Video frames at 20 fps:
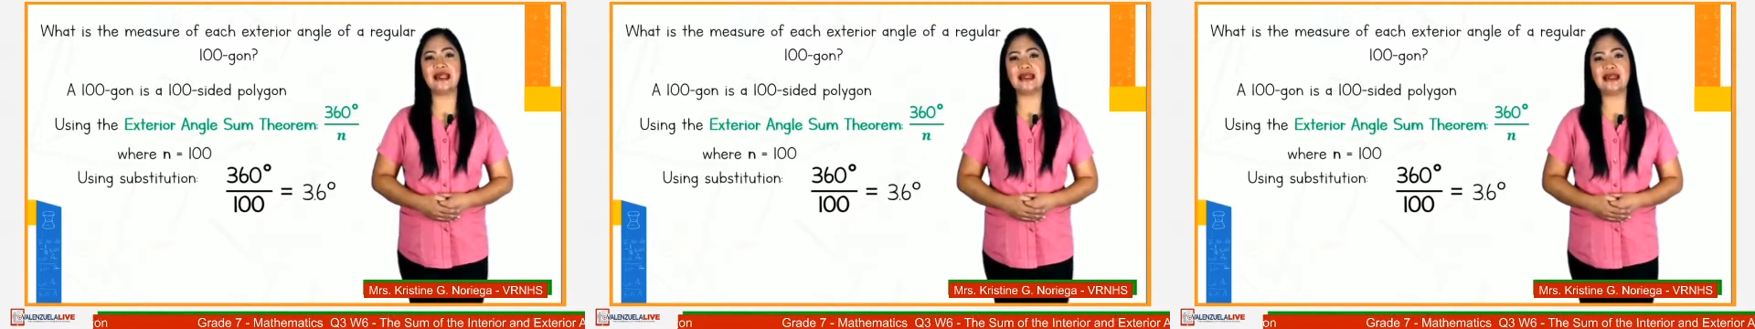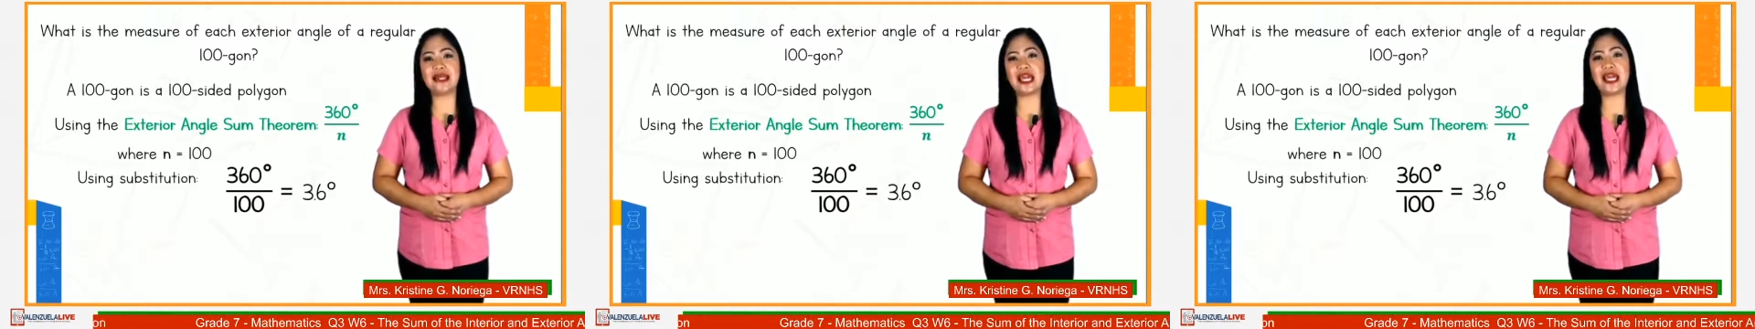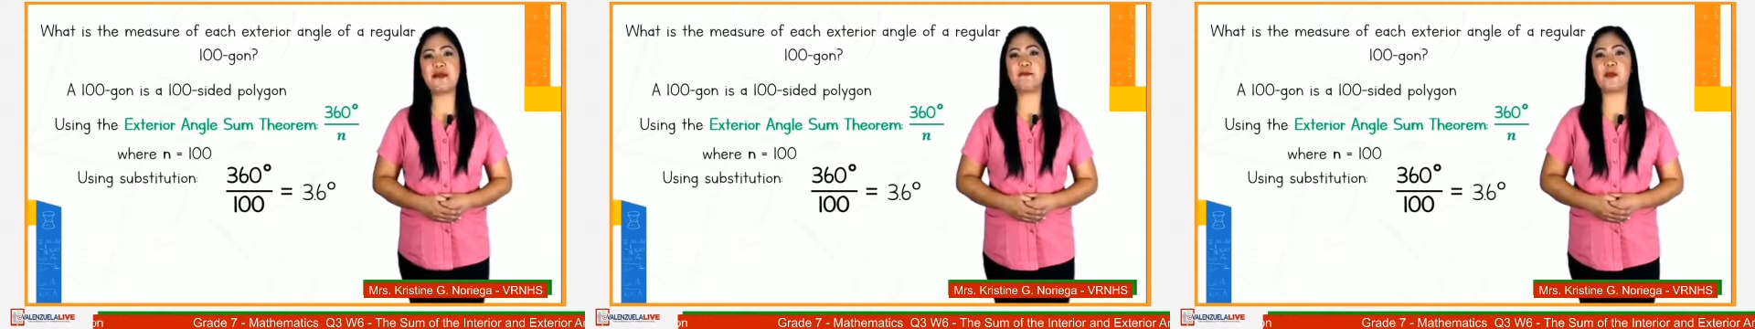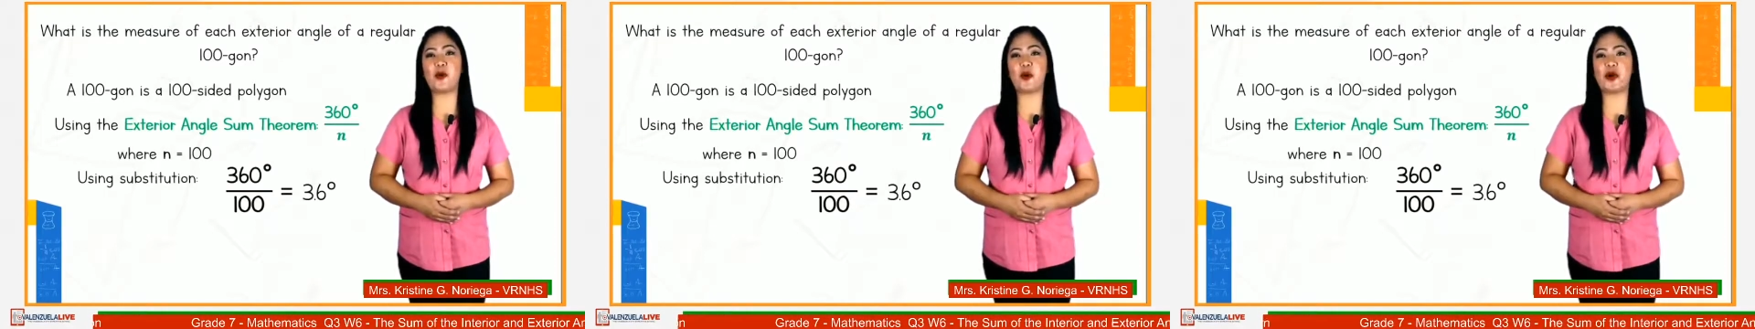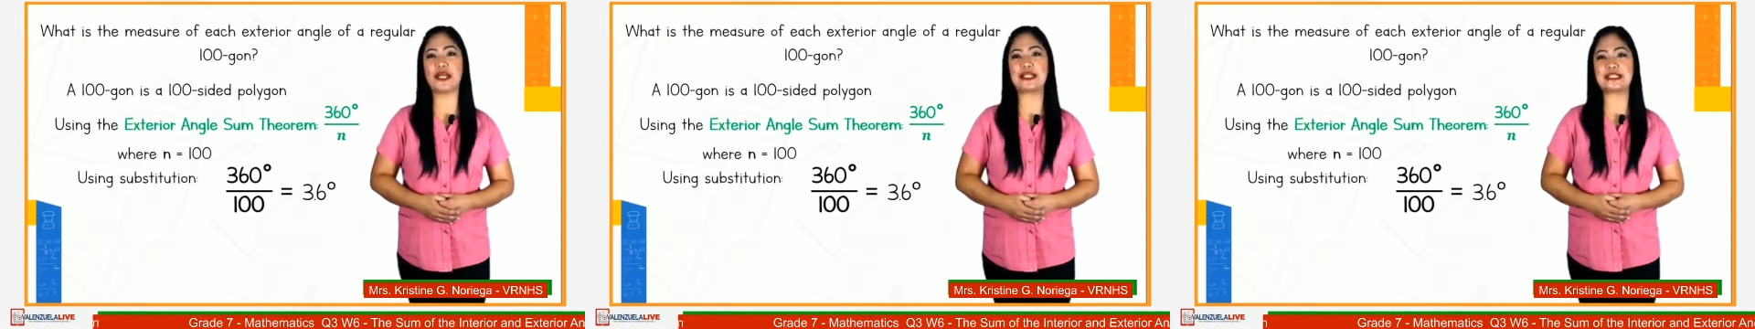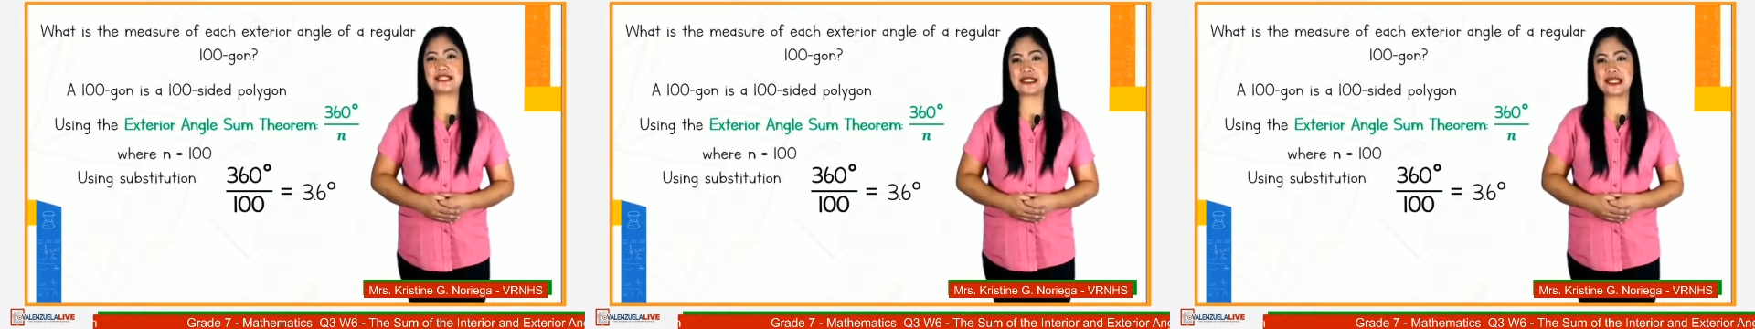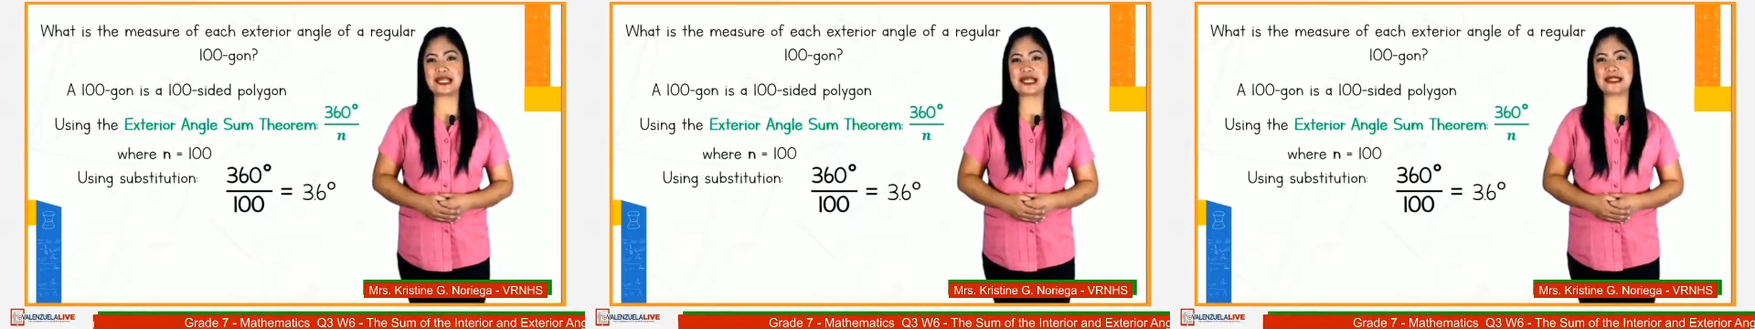
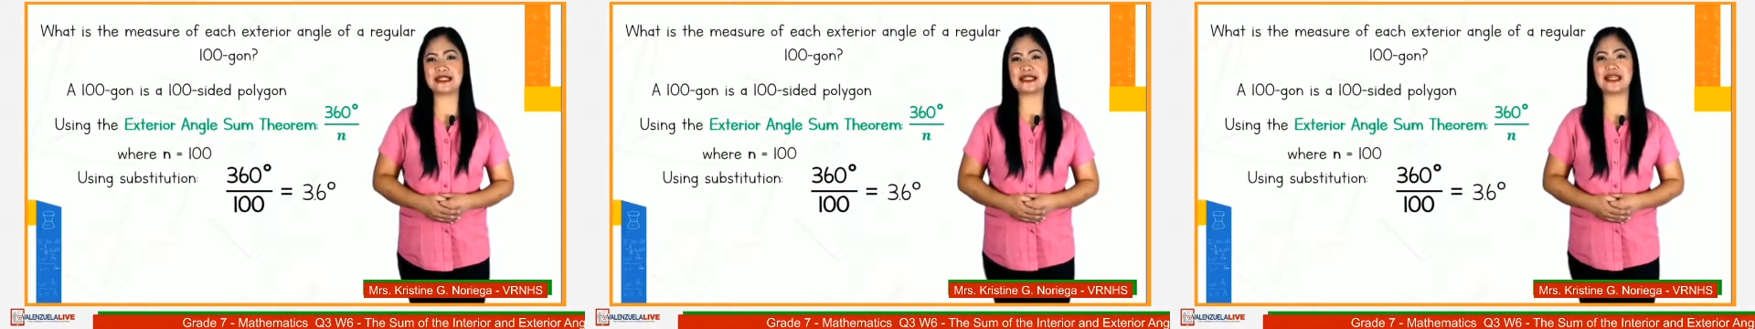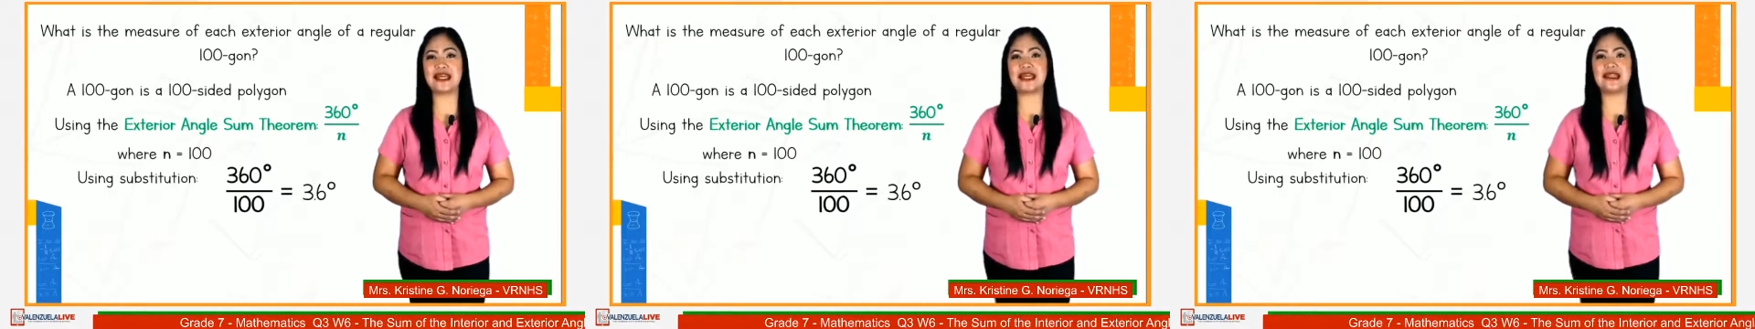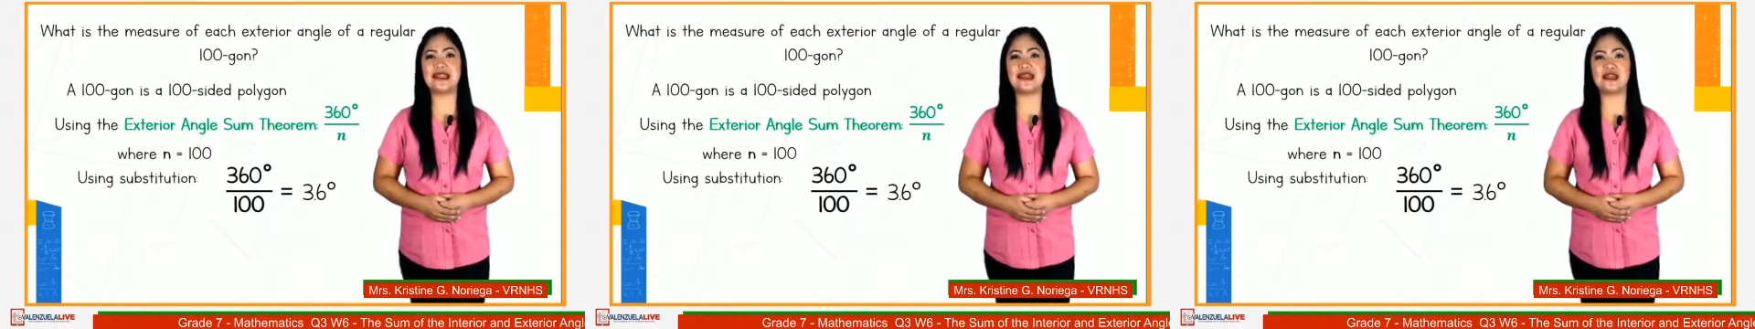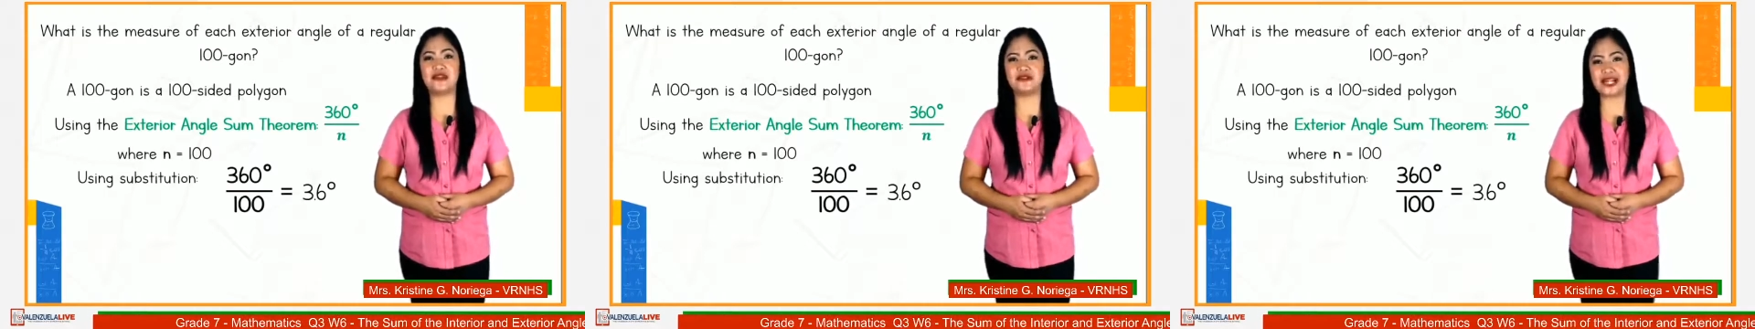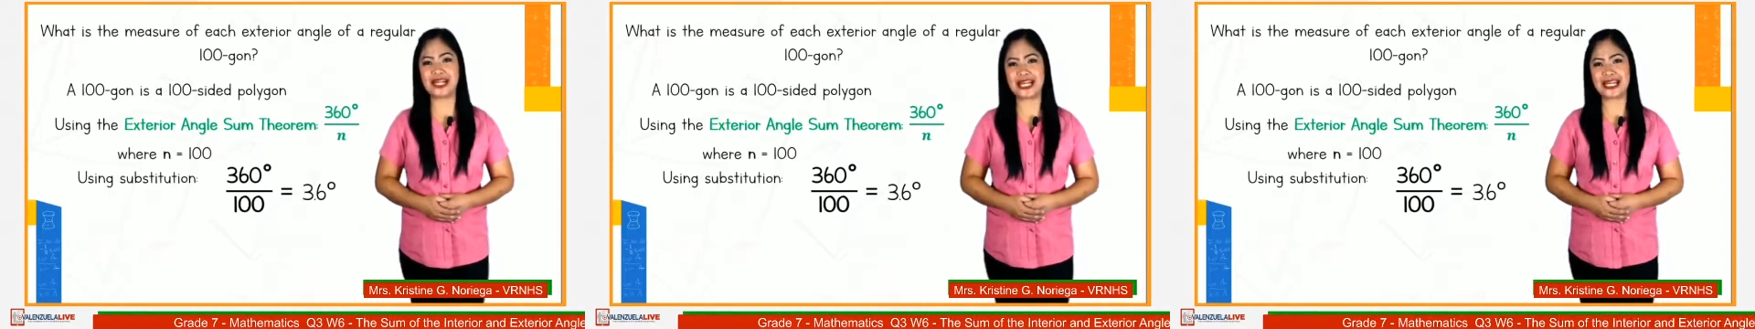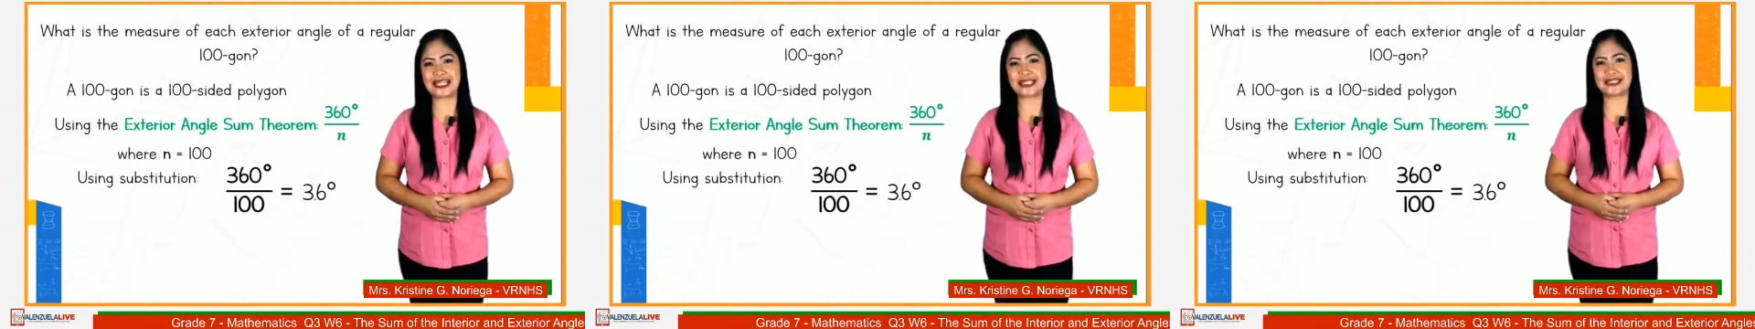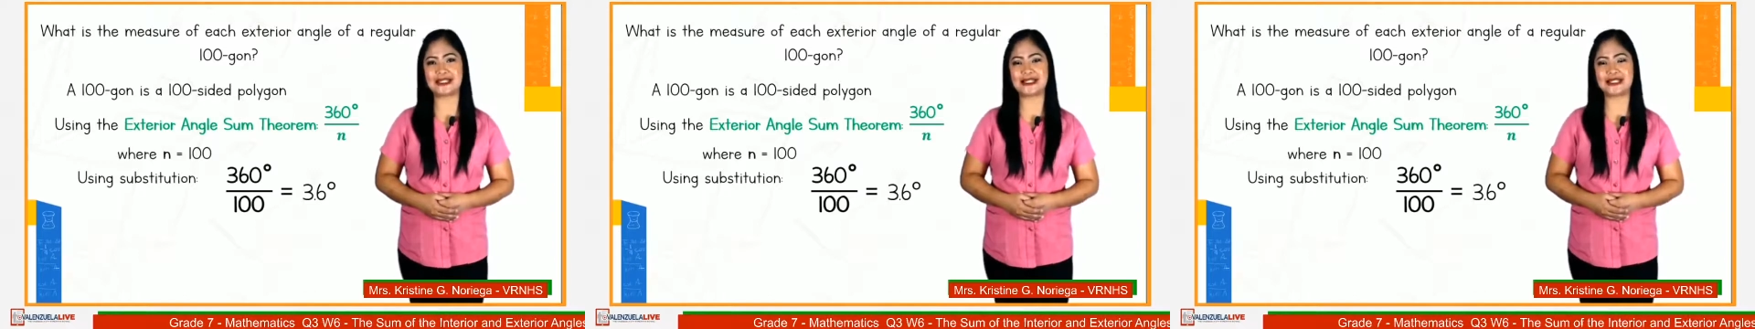3.6
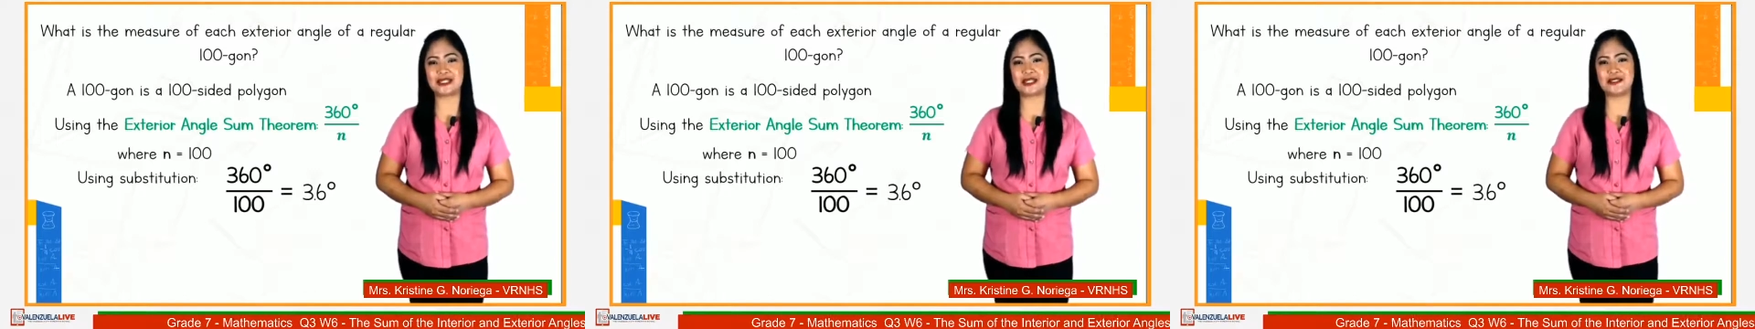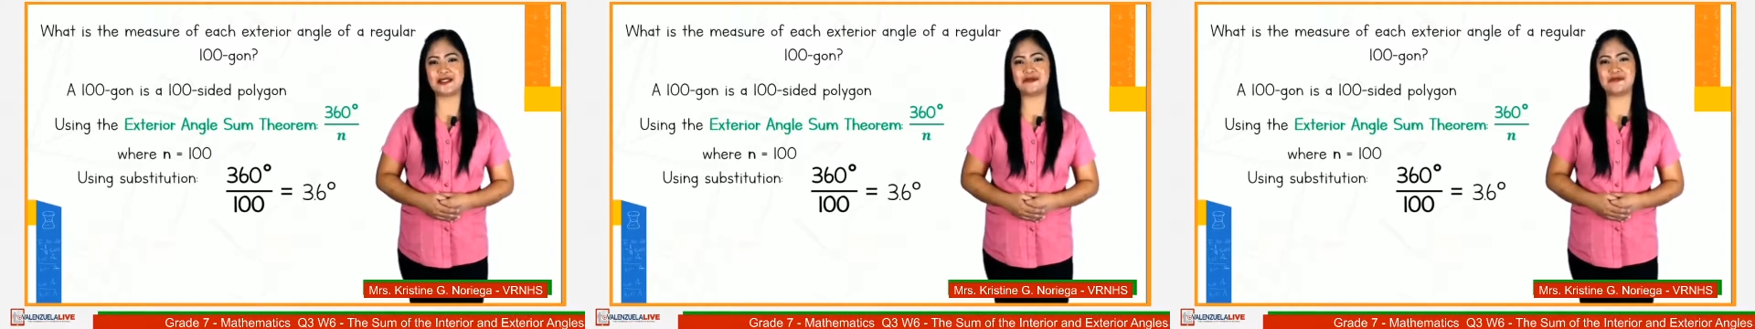degrees.